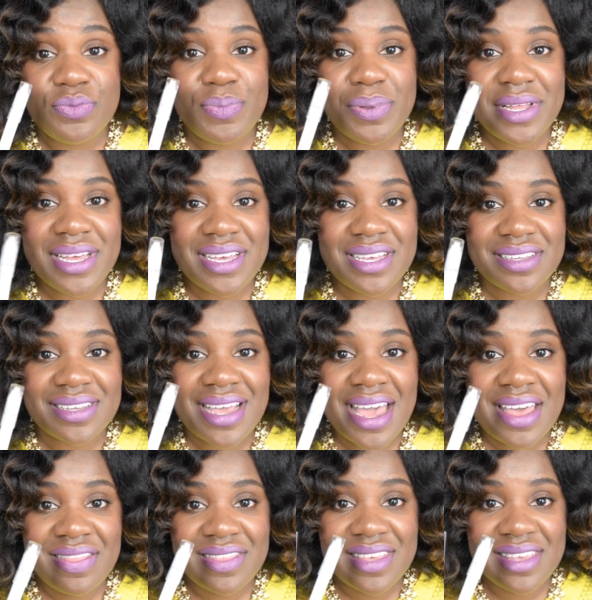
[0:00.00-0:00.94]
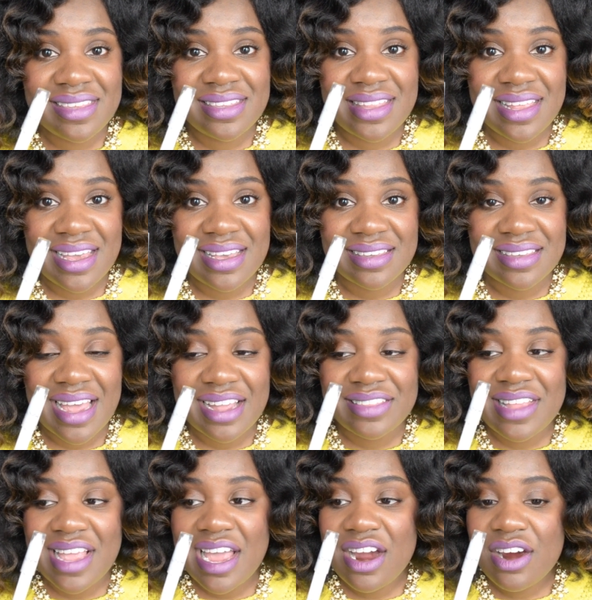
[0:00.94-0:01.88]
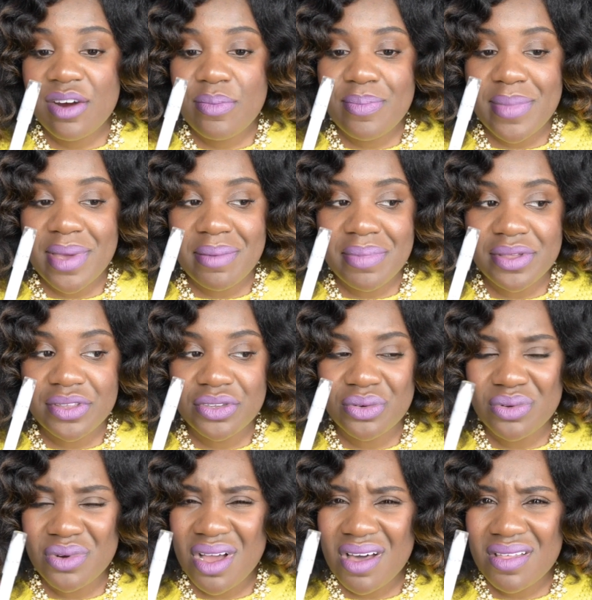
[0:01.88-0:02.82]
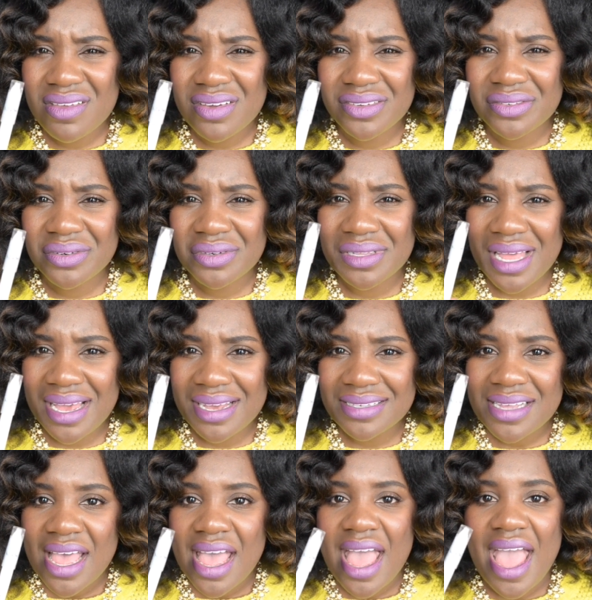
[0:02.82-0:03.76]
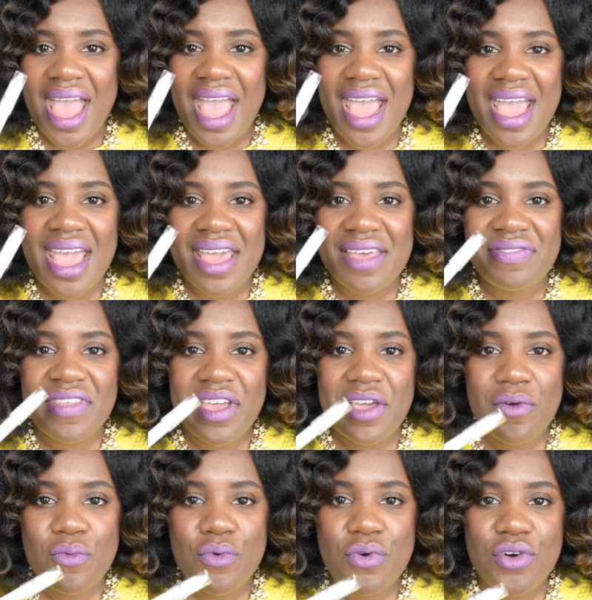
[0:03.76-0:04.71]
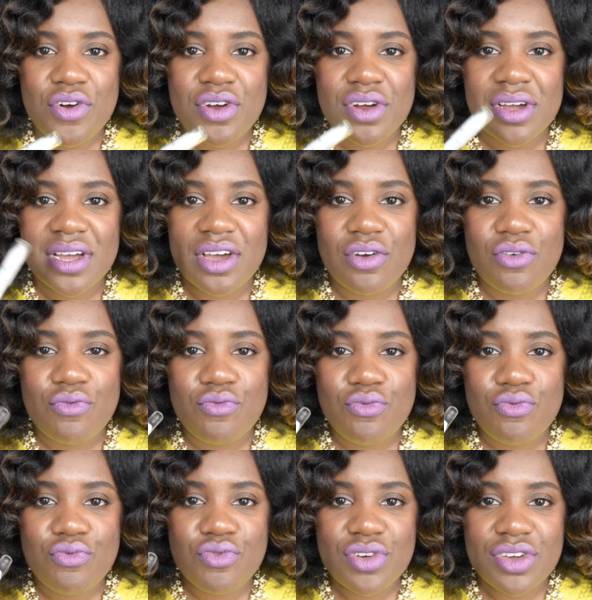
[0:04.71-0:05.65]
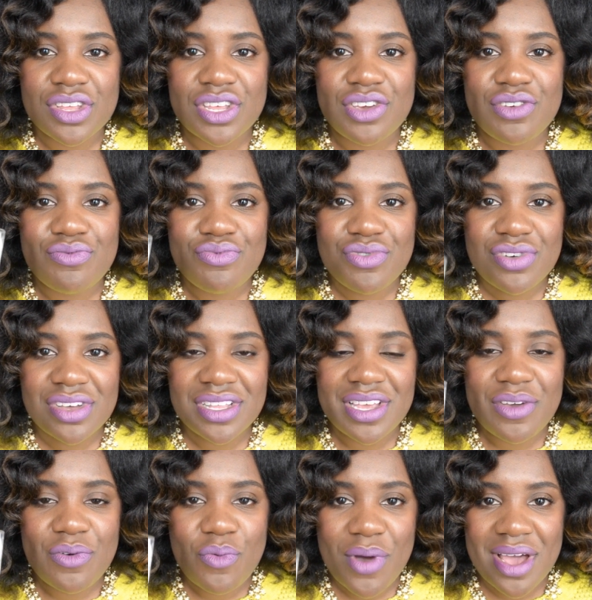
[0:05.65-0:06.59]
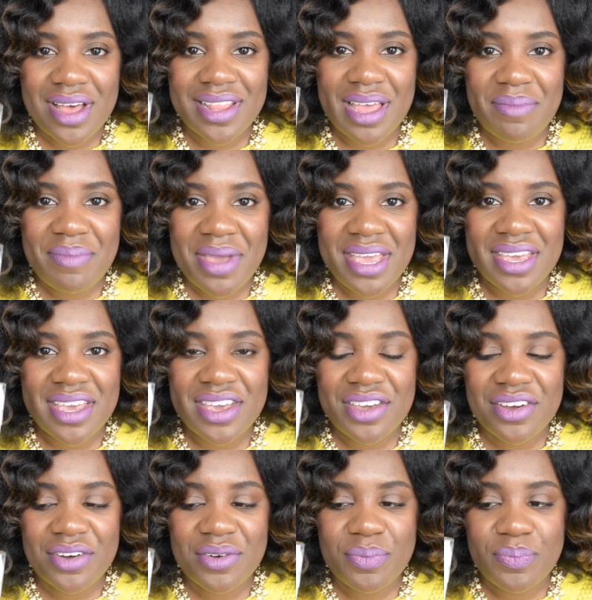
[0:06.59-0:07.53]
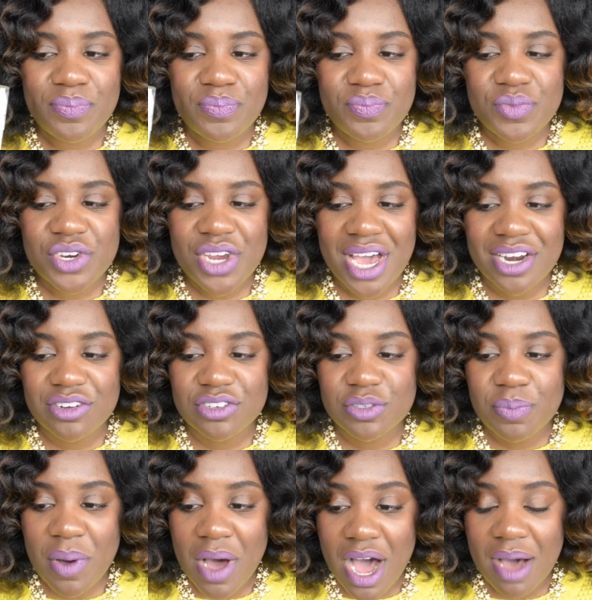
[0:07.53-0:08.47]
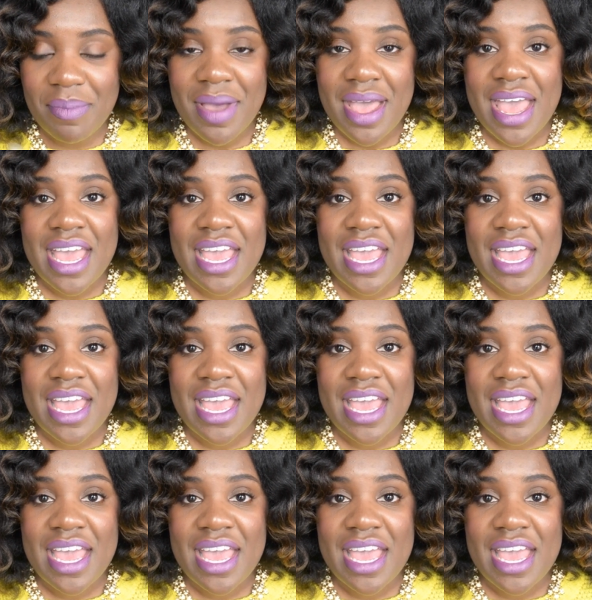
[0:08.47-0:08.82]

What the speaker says: please get these things. Like they are maybe $2 or less, and they work really, really well at making your shadows pop.